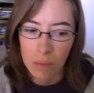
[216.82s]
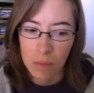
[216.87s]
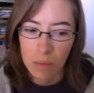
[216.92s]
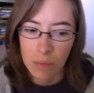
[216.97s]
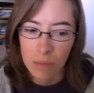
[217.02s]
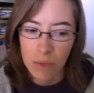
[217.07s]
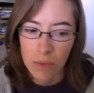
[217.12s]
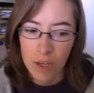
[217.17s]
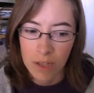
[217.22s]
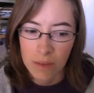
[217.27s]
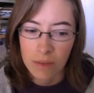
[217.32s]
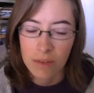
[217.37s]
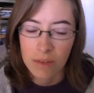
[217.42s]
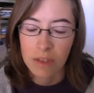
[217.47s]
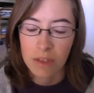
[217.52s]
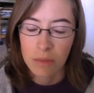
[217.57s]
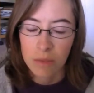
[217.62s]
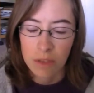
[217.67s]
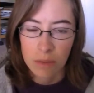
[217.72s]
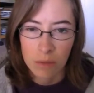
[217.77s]
that
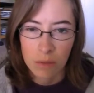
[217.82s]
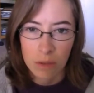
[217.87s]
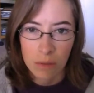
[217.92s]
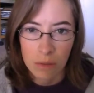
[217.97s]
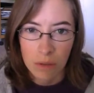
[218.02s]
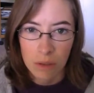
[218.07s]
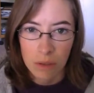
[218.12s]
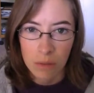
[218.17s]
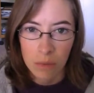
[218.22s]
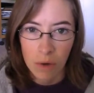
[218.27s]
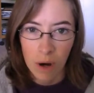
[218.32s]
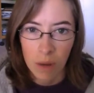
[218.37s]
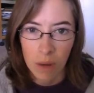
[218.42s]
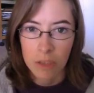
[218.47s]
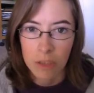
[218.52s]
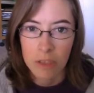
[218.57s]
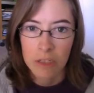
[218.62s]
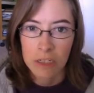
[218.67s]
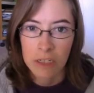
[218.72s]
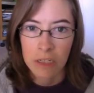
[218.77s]
seems to be really
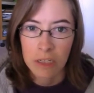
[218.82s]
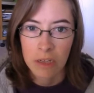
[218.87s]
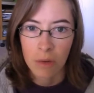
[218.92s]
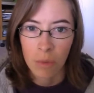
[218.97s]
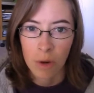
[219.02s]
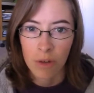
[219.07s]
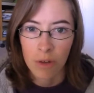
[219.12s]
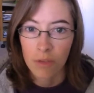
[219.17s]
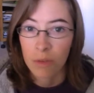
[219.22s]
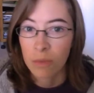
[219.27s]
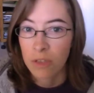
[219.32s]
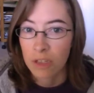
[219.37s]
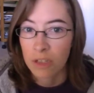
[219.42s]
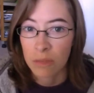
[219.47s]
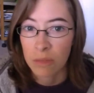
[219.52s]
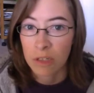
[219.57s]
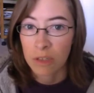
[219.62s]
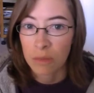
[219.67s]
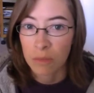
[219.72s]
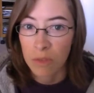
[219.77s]
promising. One of them sent
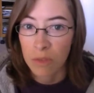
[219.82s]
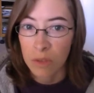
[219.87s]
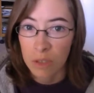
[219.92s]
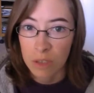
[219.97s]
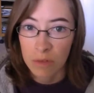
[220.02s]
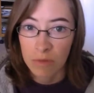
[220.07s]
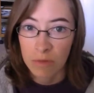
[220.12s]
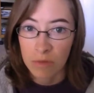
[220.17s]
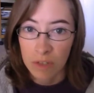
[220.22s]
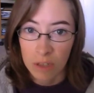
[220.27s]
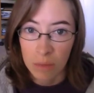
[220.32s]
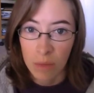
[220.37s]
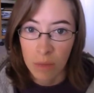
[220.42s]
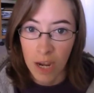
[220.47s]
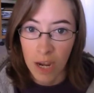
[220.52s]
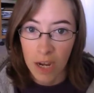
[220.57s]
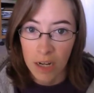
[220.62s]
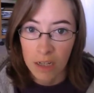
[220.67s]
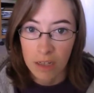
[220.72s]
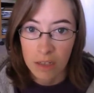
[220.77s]
me some really good
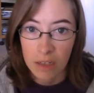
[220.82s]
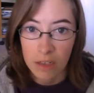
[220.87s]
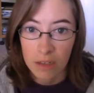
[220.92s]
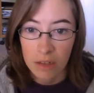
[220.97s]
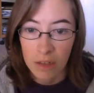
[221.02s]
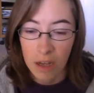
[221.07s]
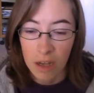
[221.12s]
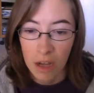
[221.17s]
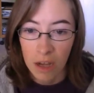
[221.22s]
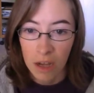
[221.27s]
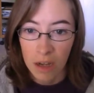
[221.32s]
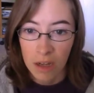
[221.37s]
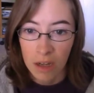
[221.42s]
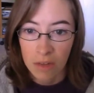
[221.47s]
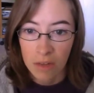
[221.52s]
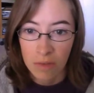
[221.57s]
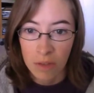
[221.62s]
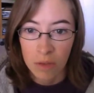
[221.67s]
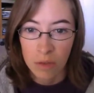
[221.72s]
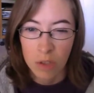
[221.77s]
feedback,
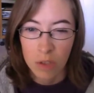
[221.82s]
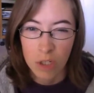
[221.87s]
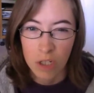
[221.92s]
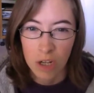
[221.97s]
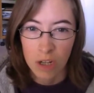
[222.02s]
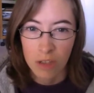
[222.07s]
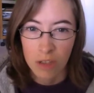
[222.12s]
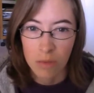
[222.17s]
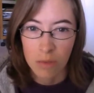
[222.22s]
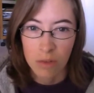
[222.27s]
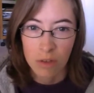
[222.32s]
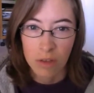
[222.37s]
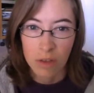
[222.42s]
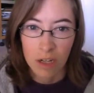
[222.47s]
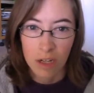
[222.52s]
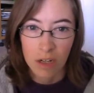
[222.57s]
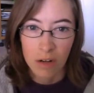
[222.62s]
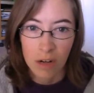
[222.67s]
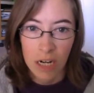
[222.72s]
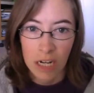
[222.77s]
even though the shots weren't that
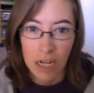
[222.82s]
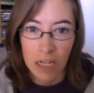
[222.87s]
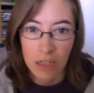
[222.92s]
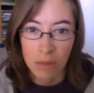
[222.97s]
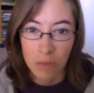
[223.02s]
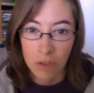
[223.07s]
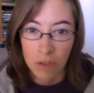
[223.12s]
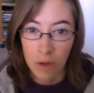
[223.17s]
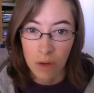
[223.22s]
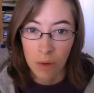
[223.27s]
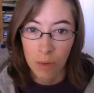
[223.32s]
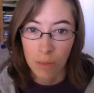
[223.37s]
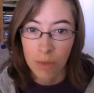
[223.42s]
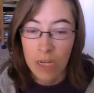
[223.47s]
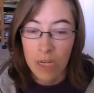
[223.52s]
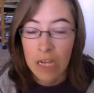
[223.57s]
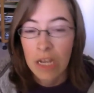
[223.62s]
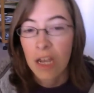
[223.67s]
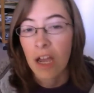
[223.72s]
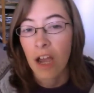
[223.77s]
great. So
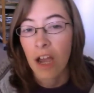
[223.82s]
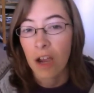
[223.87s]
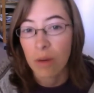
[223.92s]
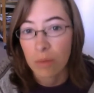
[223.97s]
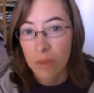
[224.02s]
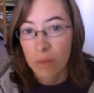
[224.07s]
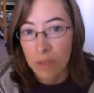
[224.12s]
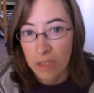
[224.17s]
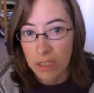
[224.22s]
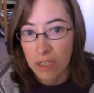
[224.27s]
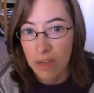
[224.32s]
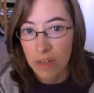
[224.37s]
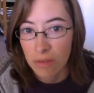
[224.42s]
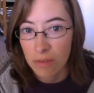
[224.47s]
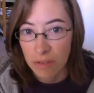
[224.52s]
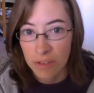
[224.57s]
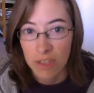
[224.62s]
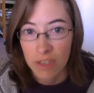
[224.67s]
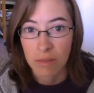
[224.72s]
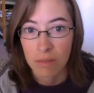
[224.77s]
I really
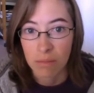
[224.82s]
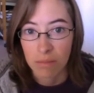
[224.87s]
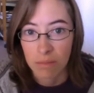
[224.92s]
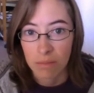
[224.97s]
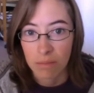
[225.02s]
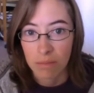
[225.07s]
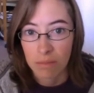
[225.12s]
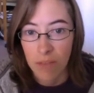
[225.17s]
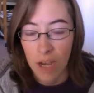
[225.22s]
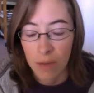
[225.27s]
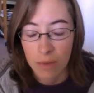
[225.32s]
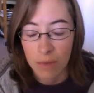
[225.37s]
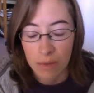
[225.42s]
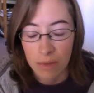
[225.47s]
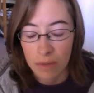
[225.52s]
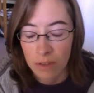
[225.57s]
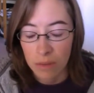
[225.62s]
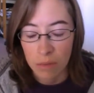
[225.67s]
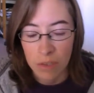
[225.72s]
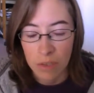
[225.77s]
definitely
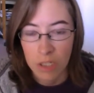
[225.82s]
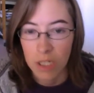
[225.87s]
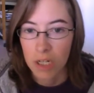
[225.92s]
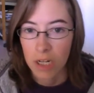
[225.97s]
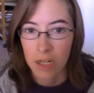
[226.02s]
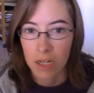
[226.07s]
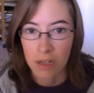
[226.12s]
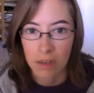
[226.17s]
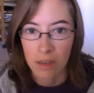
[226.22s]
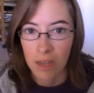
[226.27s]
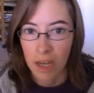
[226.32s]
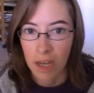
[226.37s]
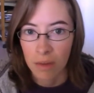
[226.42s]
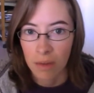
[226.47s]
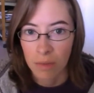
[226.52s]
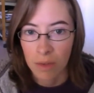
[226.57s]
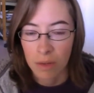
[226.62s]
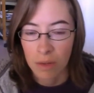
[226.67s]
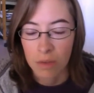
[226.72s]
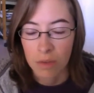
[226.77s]
absolutely appreciated that.
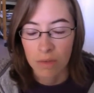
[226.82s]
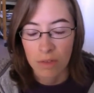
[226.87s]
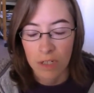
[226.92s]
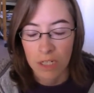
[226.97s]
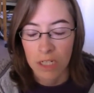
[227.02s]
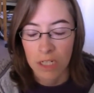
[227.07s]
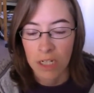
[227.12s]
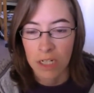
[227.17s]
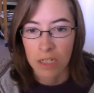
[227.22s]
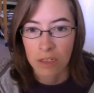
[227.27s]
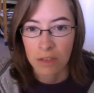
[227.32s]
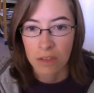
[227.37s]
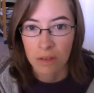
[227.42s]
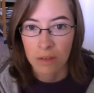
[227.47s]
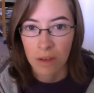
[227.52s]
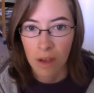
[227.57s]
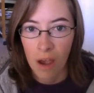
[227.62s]
That was very nice.